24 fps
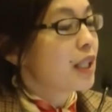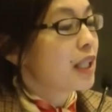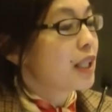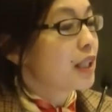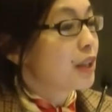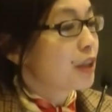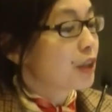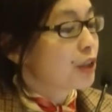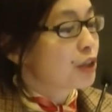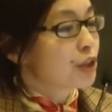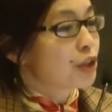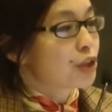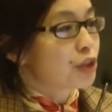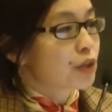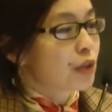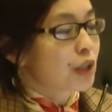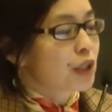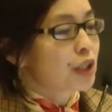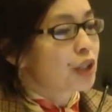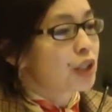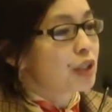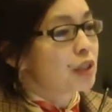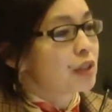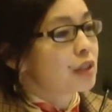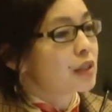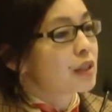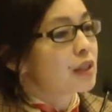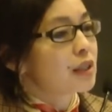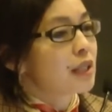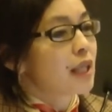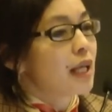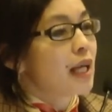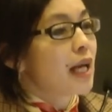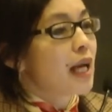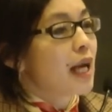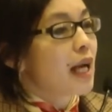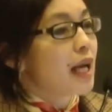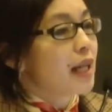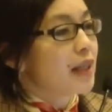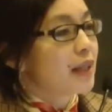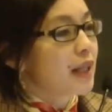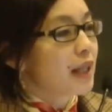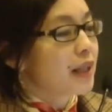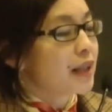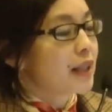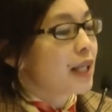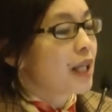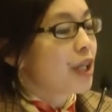in their instructions
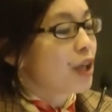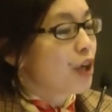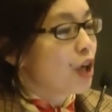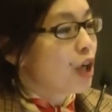and that they